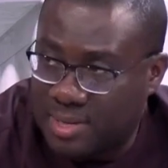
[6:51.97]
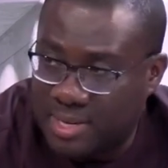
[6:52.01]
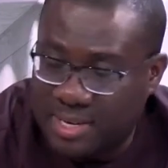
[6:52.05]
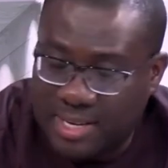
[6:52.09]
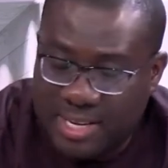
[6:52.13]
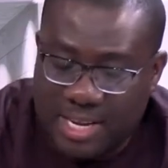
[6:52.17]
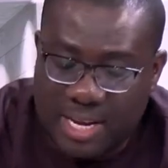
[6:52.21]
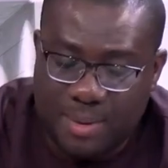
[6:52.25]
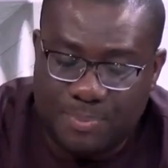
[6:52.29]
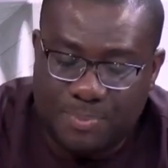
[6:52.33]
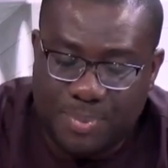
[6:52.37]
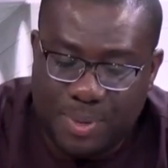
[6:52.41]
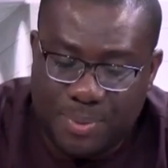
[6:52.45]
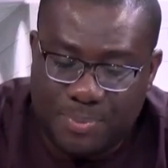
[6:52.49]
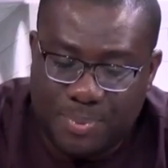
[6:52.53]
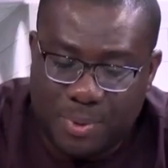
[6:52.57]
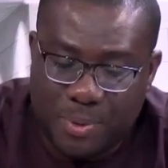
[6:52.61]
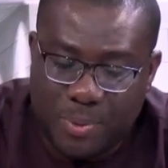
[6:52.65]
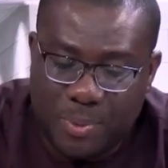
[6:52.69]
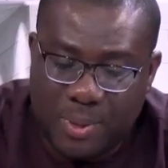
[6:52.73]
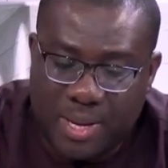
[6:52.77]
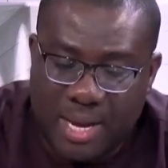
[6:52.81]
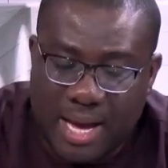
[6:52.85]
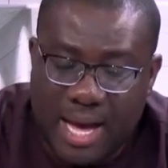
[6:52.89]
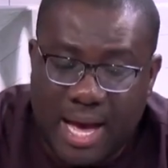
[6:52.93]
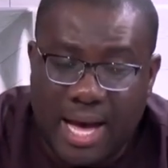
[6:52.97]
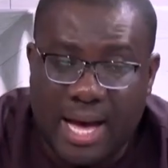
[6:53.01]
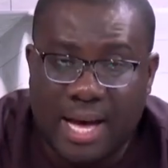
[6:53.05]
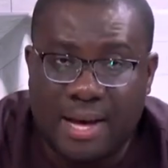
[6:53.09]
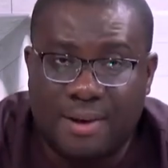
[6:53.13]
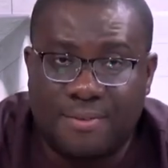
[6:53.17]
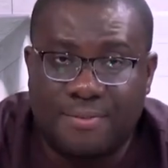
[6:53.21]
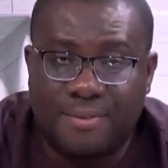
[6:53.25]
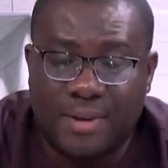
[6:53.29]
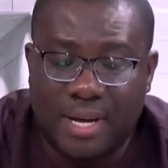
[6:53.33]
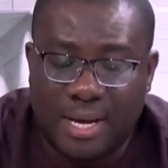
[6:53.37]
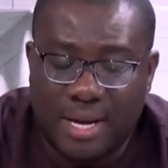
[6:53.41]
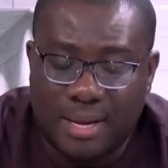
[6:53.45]
The NPP, we
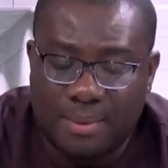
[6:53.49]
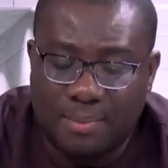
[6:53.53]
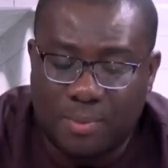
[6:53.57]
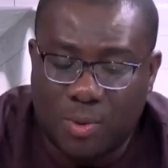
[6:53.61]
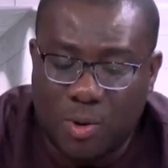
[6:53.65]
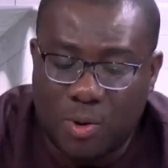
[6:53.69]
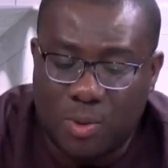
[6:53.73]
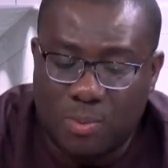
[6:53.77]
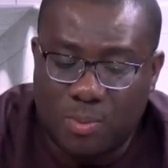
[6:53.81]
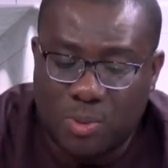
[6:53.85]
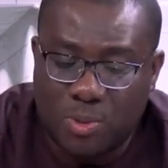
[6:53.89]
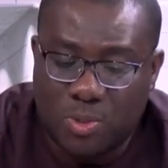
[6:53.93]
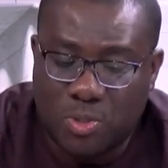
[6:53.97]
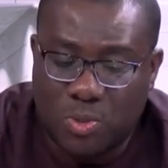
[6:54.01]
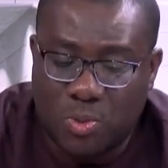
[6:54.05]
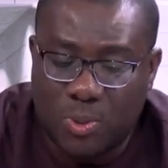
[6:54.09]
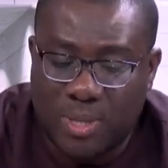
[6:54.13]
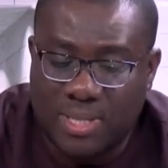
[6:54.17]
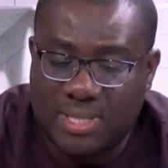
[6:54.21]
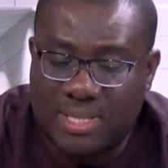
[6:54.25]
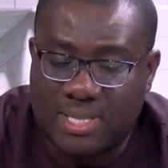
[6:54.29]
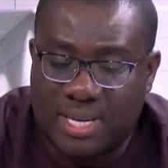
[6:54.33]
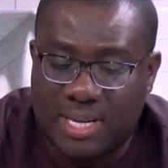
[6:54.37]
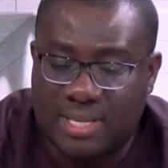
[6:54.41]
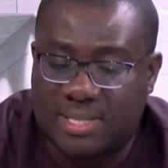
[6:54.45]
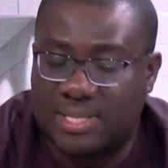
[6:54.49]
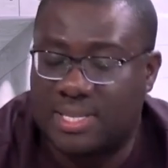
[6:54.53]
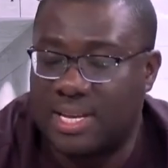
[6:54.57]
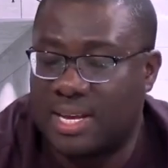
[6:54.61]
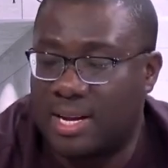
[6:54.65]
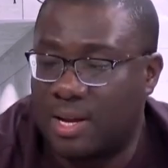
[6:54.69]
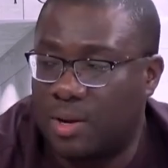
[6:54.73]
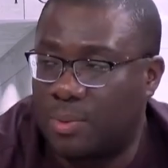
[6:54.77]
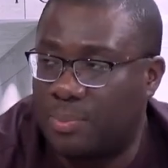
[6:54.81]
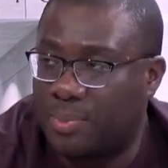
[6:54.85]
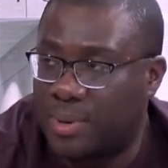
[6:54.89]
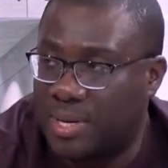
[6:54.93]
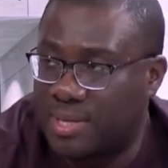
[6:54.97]
have almost 20
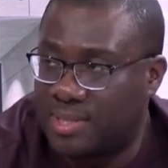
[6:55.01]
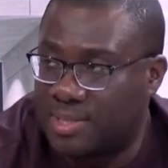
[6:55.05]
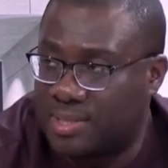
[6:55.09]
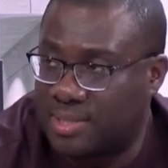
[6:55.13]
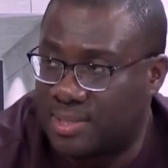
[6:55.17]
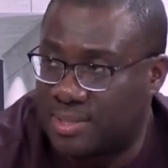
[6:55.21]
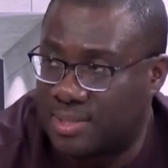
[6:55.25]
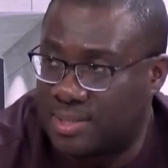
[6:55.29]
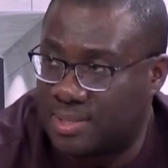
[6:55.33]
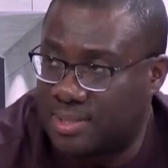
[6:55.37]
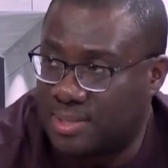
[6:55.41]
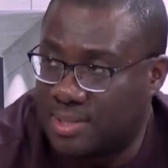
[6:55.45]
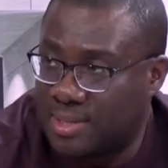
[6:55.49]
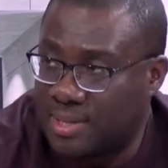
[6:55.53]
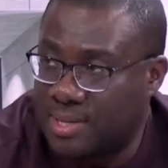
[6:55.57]
external branches.